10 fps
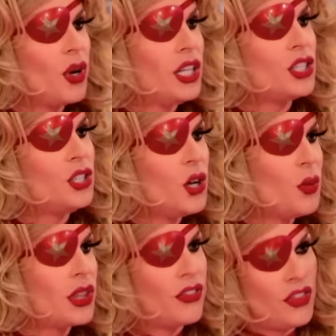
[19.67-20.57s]
wanted to know
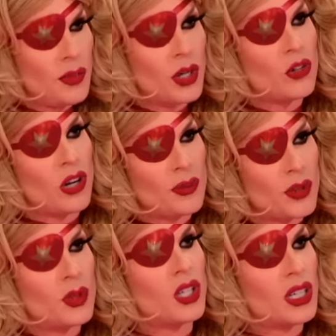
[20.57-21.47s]
what the female
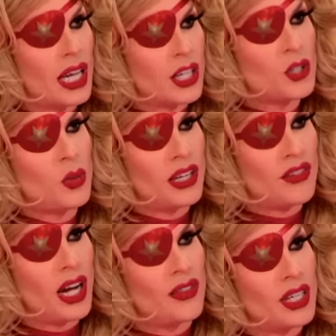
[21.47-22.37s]
gremlin would look like in 25